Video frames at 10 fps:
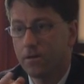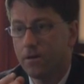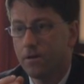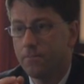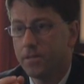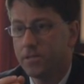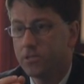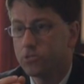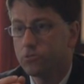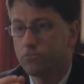and
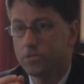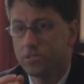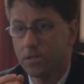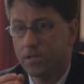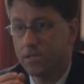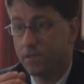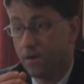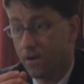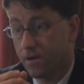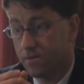the issues we study
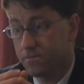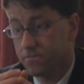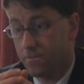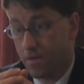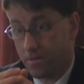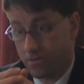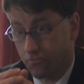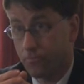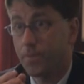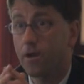
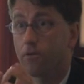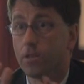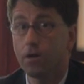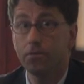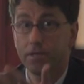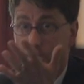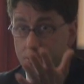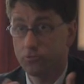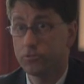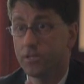sort of parallel the
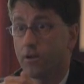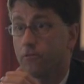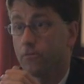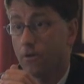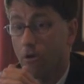issues that are